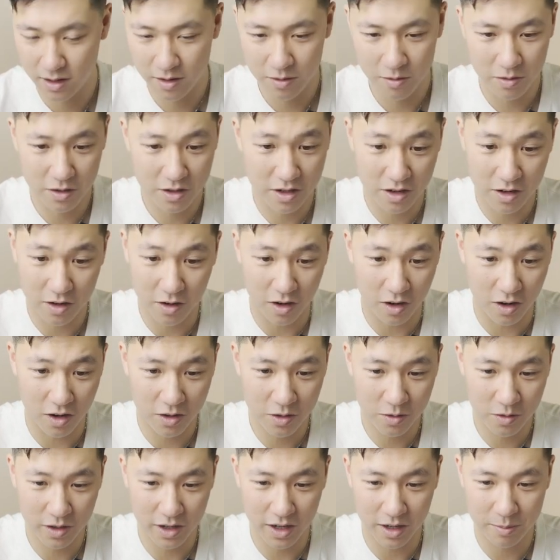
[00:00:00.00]
We're gonna go all
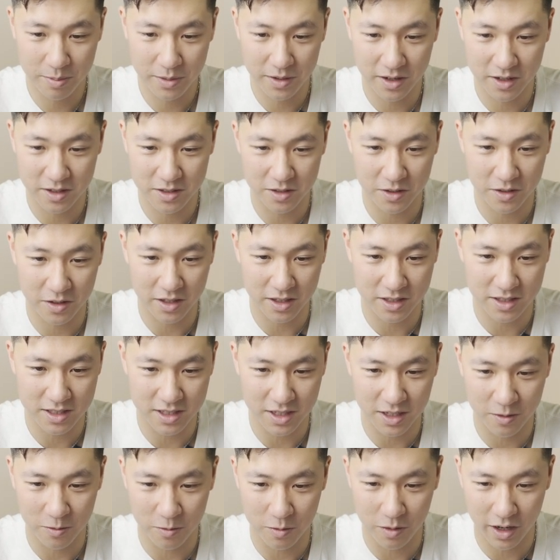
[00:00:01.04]
the way up here so you can
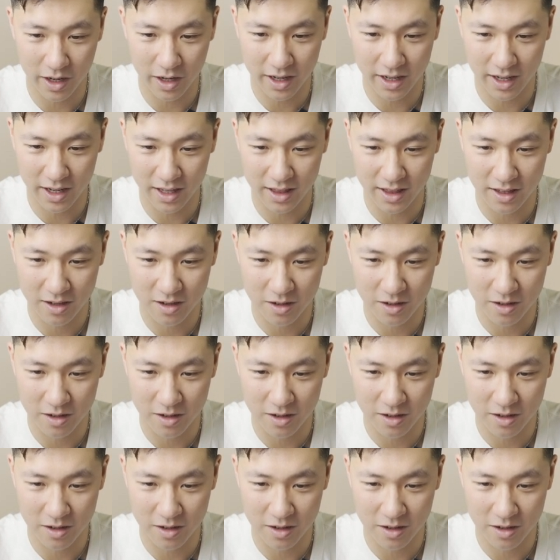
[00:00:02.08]
see right in the